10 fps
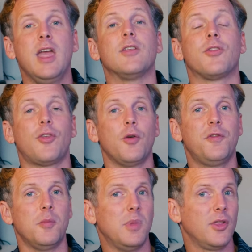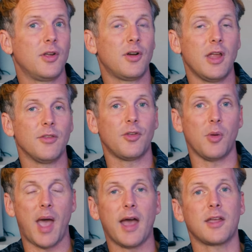It's so familiar and
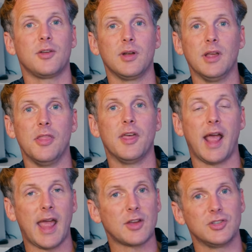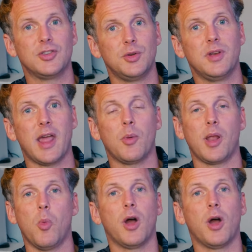so accurate that I actually tune it out when I'm